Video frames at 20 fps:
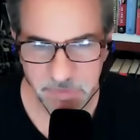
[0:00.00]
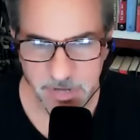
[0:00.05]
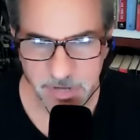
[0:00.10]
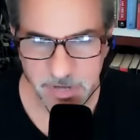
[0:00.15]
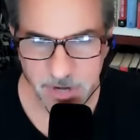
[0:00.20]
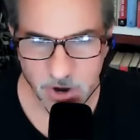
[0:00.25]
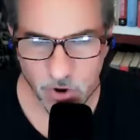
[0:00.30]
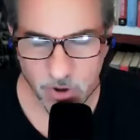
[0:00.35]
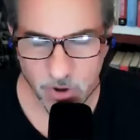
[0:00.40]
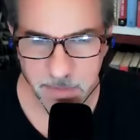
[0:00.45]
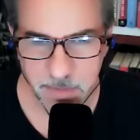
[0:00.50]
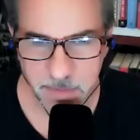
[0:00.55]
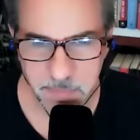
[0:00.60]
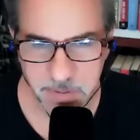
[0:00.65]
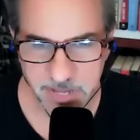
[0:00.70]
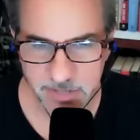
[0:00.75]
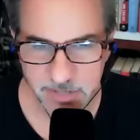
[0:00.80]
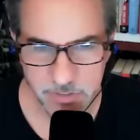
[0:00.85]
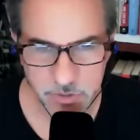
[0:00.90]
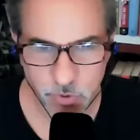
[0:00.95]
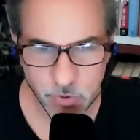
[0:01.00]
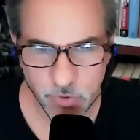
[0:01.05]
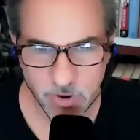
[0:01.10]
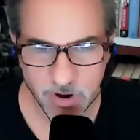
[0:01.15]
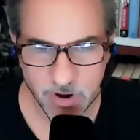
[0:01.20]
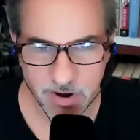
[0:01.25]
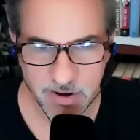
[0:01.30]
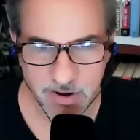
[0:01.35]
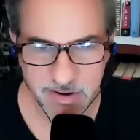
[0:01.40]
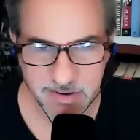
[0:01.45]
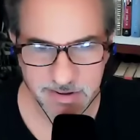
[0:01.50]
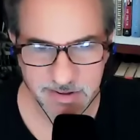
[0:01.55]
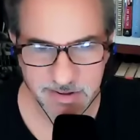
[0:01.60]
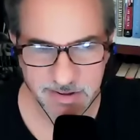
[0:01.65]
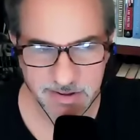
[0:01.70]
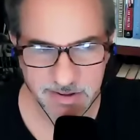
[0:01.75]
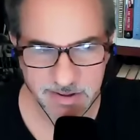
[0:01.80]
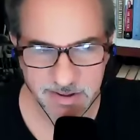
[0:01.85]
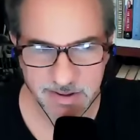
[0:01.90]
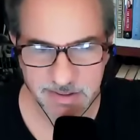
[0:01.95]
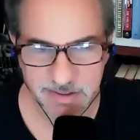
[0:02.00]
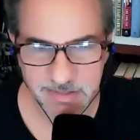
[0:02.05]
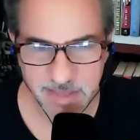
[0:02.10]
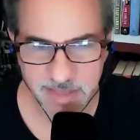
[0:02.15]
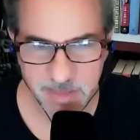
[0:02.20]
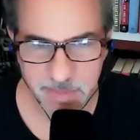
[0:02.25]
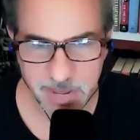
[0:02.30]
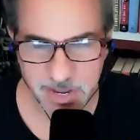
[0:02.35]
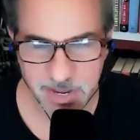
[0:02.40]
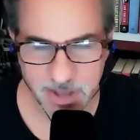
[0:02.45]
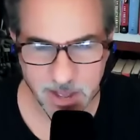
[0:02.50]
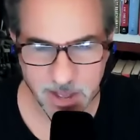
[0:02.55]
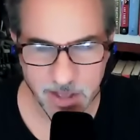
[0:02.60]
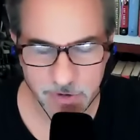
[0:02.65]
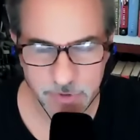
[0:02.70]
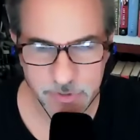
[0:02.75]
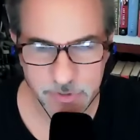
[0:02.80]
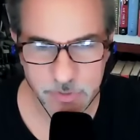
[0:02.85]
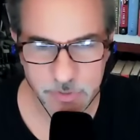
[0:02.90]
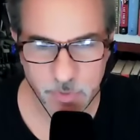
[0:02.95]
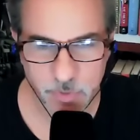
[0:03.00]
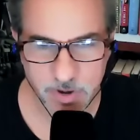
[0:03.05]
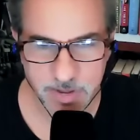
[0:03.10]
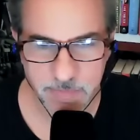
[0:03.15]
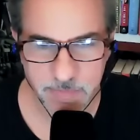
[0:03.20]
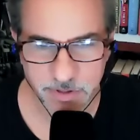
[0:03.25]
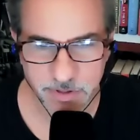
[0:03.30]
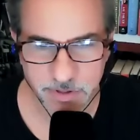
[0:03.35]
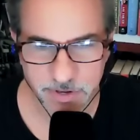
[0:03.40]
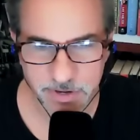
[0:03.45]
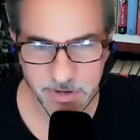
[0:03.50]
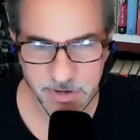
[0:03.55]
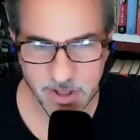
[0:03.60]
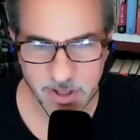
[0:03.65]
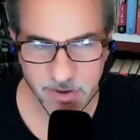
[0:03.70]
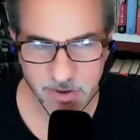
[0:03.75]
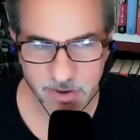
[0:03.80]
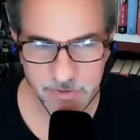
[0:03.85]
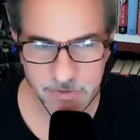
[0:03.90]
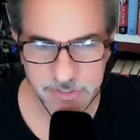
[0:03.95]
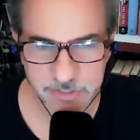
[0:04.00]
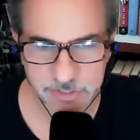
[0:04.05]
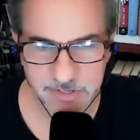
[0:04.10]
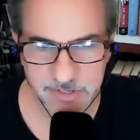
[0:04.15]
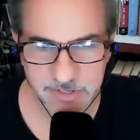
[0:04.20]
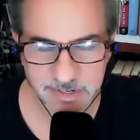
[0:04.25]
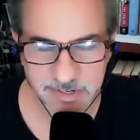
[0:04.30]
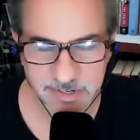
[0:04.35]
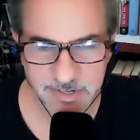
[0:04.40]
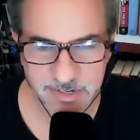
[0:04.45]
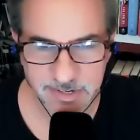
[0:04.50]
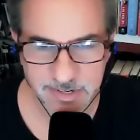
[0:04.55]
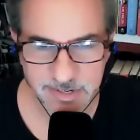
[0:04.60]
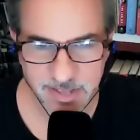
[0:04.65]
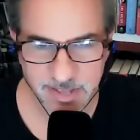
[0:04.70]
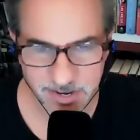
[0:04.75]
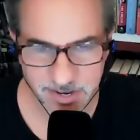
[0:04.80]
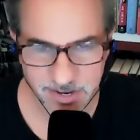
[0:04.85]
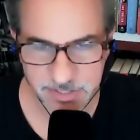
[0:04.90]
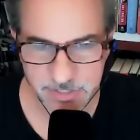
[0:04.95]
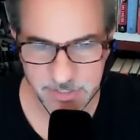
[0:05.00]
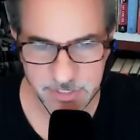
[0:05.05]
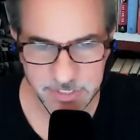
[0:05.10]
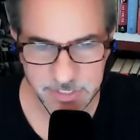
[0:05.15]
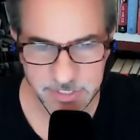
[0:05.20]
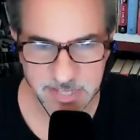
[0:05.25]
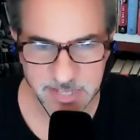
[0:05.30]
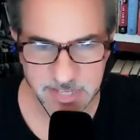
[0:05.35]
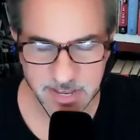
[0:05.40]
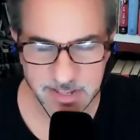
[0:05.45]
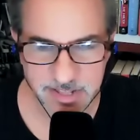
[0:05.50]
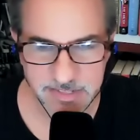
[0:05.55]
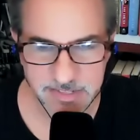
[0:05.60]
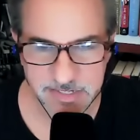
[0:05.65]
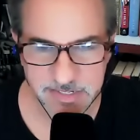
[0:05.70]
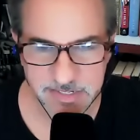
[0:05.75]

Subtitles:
you know, on a big tour, they make $120 million. And let's just say that